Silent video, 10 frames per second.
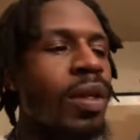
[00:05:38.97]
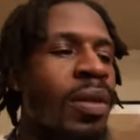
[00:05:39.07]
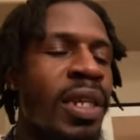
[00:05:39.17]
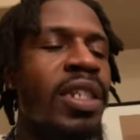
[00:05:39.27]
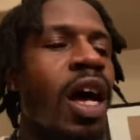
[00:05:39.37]

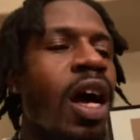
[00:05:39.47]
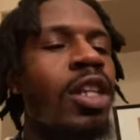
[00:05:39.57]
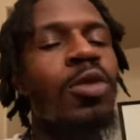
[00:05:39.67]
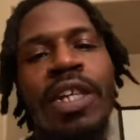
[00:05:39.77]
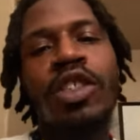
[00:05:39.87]
This
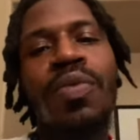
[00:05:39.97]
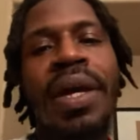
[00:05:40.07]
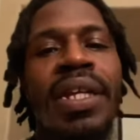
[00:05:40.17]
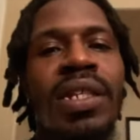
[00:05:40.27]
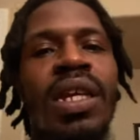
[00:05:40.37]
all is based
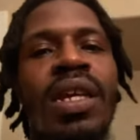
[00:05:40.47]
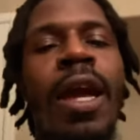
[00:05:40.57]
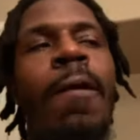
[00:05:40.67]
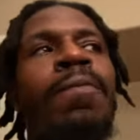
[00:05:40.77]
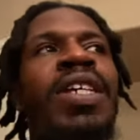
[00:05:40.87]
around the
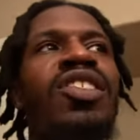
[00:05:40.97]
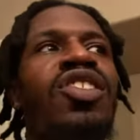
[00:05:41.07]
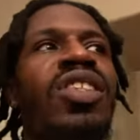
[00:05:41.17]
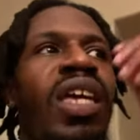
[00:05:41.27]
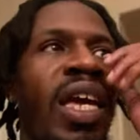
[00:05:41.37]
DEA. This
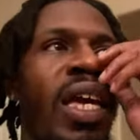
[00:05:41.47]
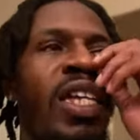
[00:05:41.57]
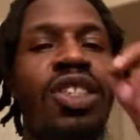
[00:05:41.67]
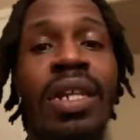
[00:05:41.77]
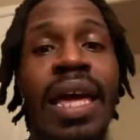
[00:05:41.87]
is the
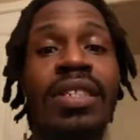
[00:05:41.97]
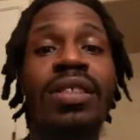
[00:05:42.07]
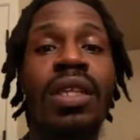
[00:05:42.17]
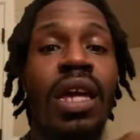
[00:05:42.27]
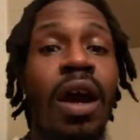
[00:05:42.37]
hidden genetics
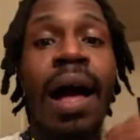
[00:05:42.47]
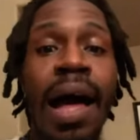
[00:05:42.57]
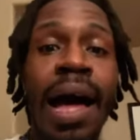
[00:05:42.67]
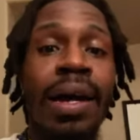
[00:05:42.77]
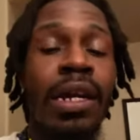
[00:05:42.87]
that they are
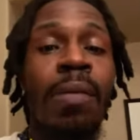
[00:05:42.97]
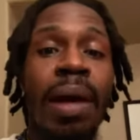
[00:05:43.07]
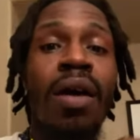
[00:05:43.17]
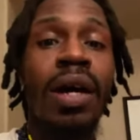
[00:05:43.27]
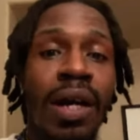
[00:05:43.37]
hiding
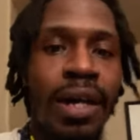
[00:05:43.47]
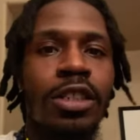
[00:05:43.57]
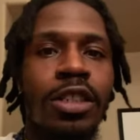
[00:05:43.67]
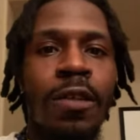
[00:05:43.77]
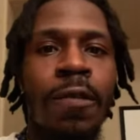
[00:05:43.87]
about
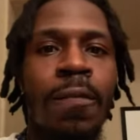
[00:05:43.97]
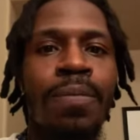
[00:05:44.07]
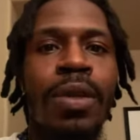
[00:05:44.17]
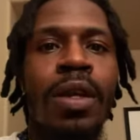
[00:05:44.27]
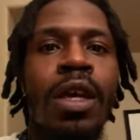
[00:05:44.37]
us,
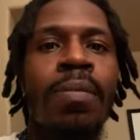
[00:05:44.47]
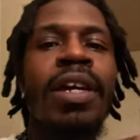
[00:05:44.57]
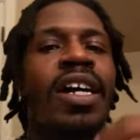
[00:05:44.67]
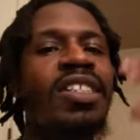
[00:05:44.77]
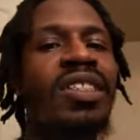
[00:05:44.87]

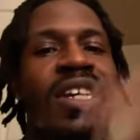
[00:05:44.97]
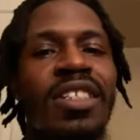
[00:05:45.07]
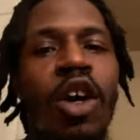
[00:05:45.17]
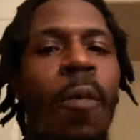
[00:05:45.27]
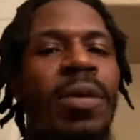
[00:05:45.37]
because
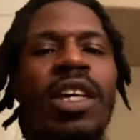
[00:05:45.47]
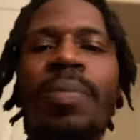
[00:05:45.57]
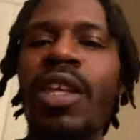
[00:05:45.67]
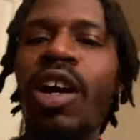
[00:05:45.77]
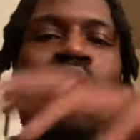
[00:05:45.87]
this opens
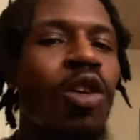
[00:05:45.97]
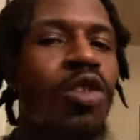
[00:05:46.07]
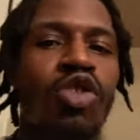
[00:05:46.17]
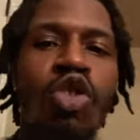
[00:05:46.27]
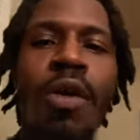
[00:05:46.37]
up the
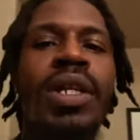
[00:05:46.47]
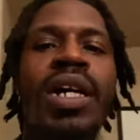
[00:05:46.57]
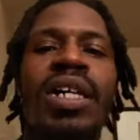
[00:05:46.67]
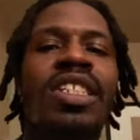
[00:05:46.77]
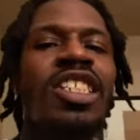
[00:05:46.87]
whole story to
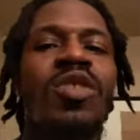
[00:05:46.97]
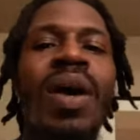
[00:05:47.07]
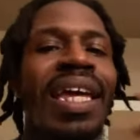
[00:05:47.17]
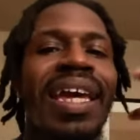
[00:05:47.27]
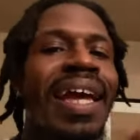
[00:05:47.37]
us. This is
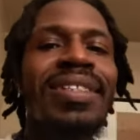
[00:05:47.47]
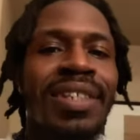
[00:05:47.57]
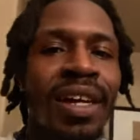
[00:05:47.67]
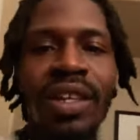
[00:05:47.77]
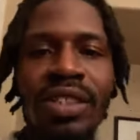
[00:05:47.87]
why they can't
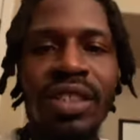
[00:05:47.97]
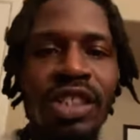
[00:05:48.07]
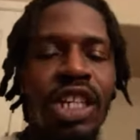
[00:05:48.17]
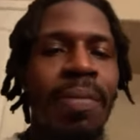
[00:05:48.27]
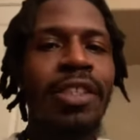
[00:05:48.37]
tell us
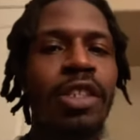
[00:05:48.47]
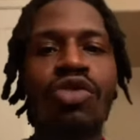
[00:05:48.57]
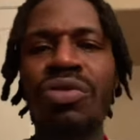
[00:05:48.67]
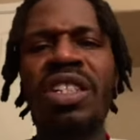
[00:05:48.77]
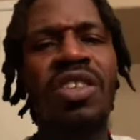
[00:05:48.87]
this shit about the
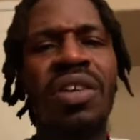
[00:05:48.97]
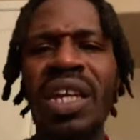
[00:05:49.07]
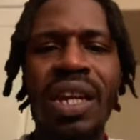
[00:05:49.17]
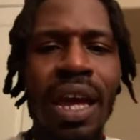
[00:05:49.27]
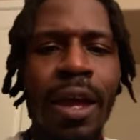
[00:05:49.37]
trees or
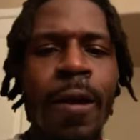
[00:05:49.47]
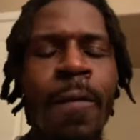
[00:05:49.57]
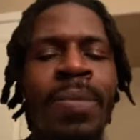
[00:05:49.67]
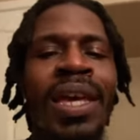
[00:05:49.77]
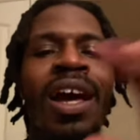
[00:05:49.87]
any of that.
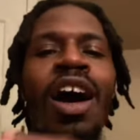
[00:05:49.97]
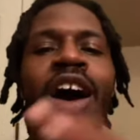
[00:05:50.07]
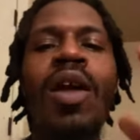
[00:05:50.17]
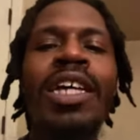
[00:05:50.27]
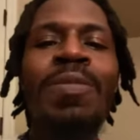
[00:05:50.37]
It
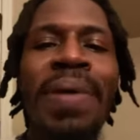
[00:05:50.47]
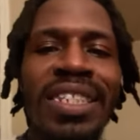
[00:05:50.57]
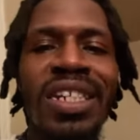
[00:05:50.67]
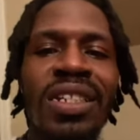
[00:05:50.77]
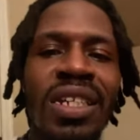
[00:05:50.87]
all leads
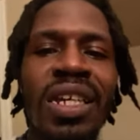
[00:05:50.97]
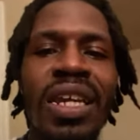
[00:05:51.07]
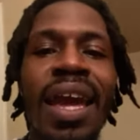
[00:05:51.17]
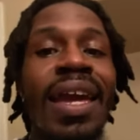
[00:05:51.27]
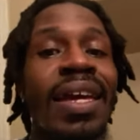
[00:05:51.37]
back to the
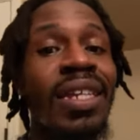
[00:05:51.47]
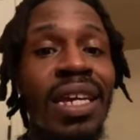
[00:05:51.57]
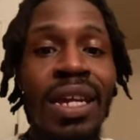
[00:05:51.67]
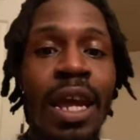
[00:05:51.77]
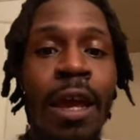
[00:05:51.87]
DEA and
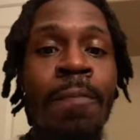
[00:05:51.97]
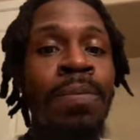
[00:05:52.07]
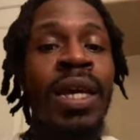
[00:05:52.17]
DNA.